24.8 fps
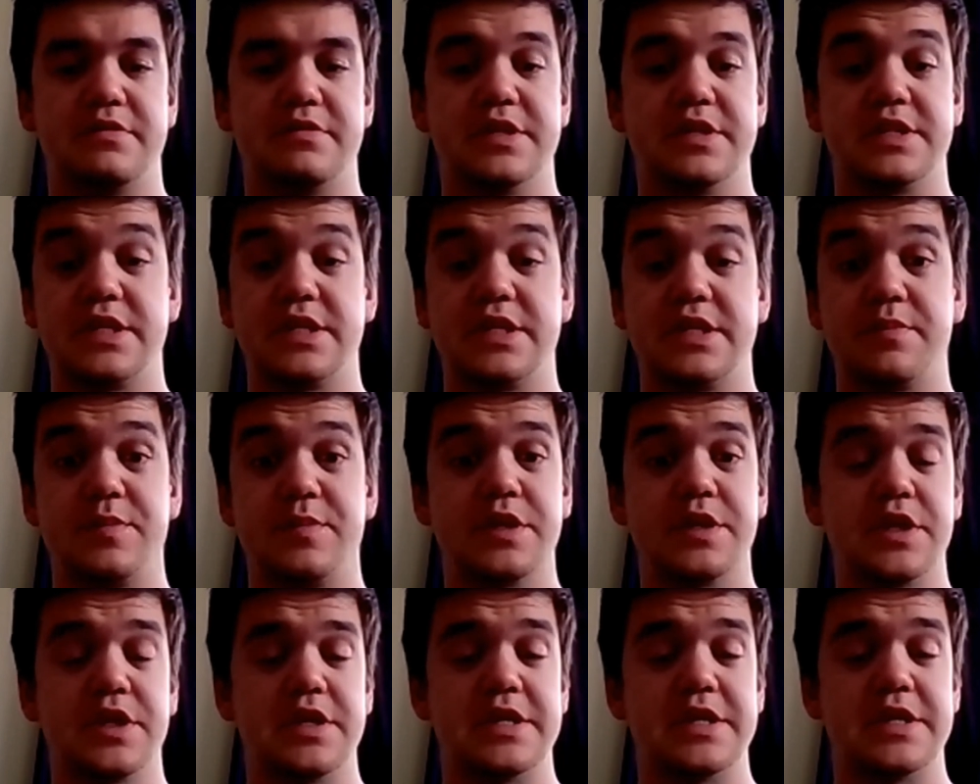
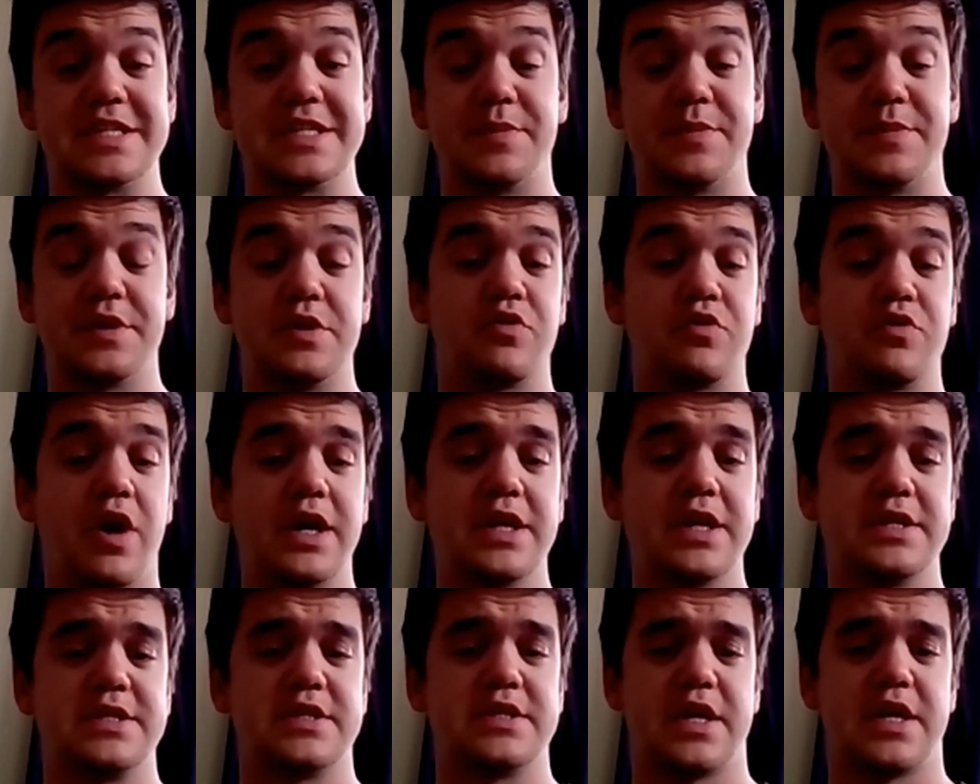disability
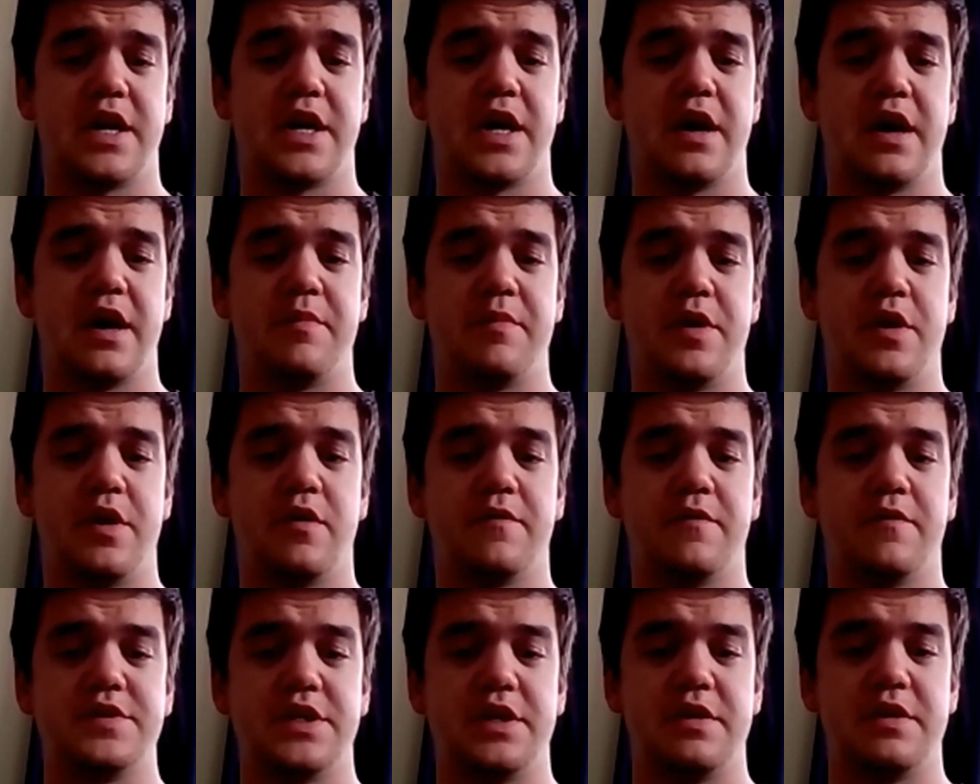rights, and
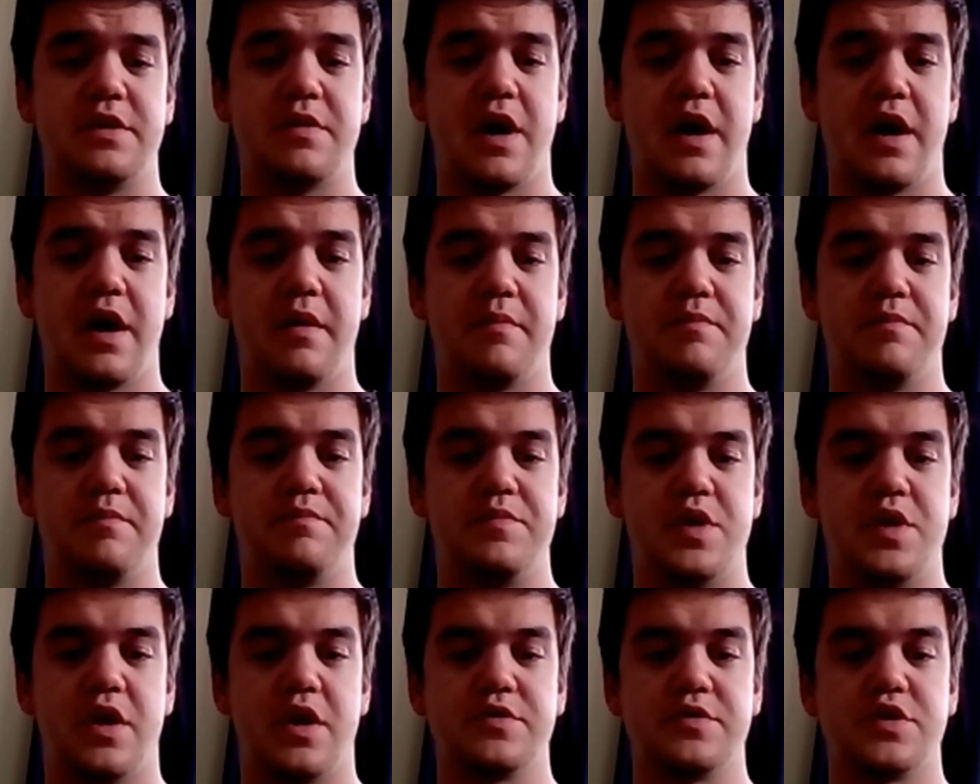obviously,
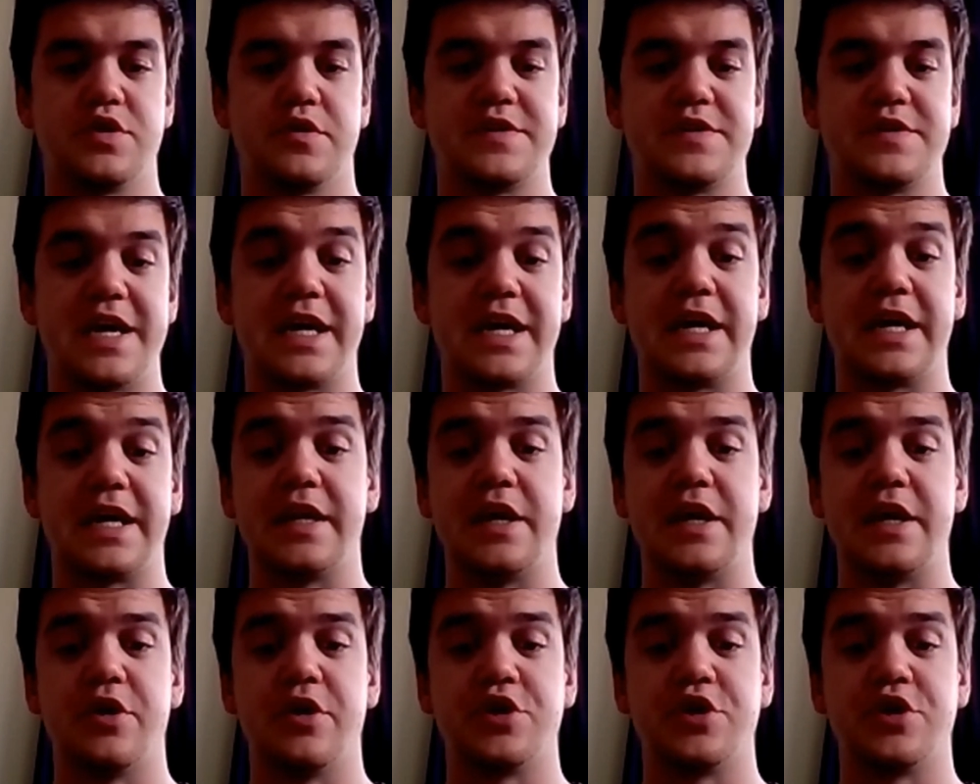sort of taking
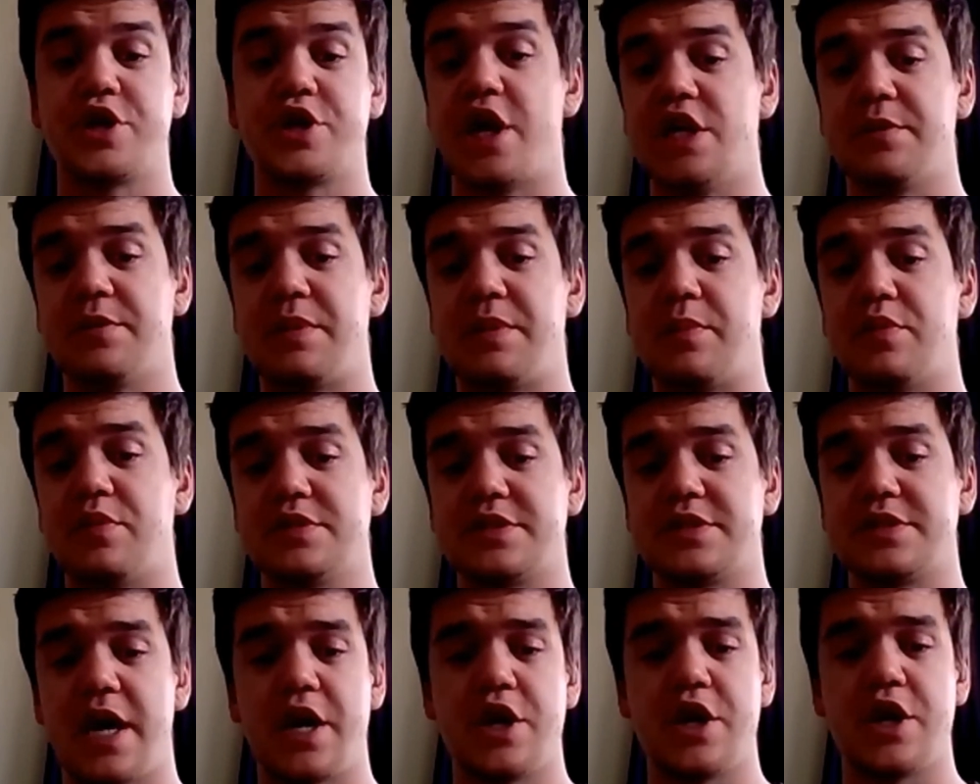lead on changing
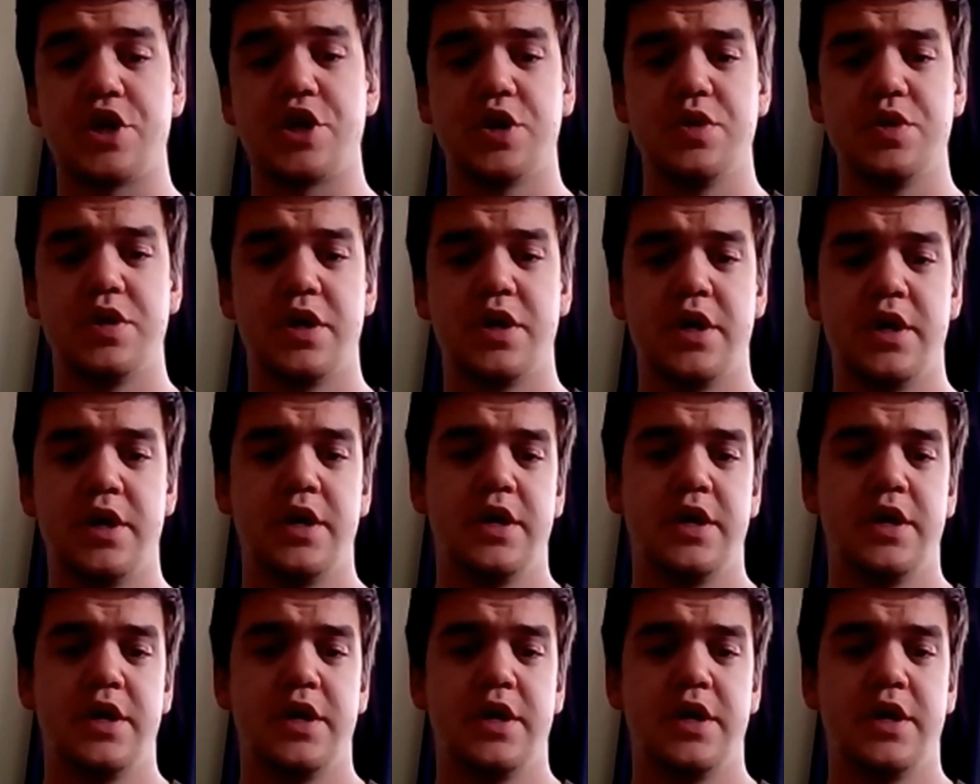people's attitude.